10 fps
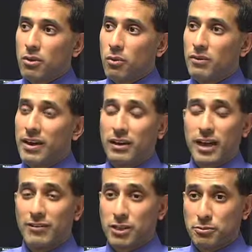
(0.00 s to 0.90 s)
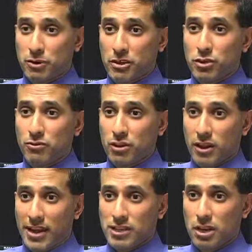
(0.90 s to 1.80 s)
We've had a lot of experience over the
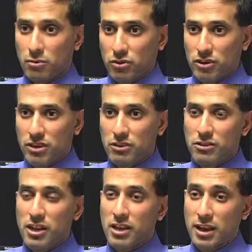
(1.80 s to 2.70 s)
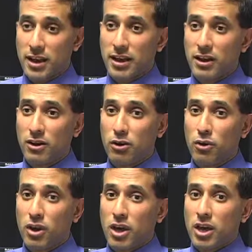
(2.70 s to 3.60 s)
last couple of years, and
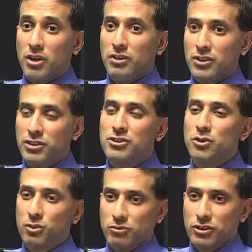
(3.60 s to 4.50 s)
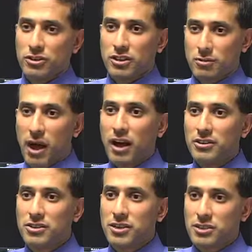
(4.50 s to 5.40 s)
now this new revision of the
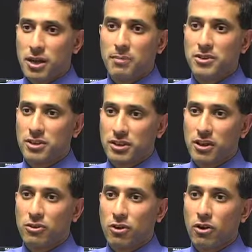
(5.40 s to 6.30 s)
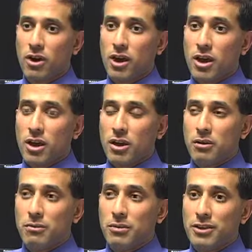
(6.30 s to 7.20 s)
policy has come together
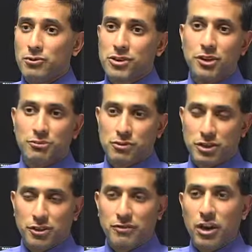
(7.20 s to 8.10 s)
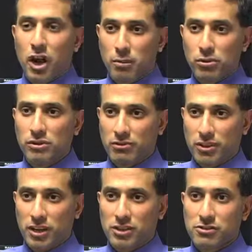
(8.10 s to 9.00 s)
as a result of a couple of
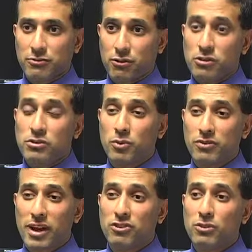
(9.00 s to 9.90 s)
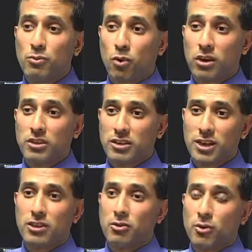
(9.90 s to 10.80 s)
things. First, we've actually worked
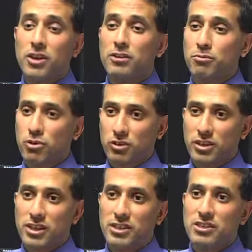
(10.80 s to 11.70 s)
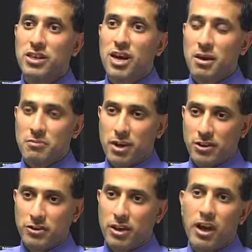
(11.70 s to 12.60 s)
together with police,
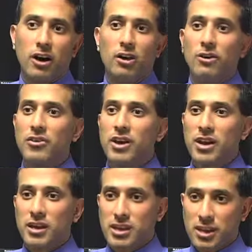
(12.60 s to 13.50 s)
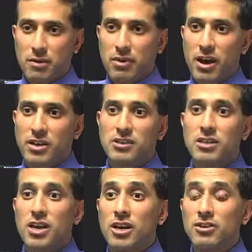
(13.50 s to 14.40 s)
mental health, EMS
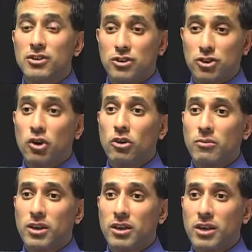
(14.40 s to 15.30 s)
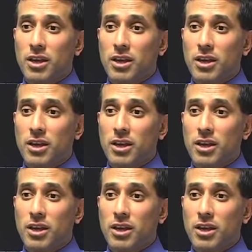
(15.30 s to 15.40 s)
to determine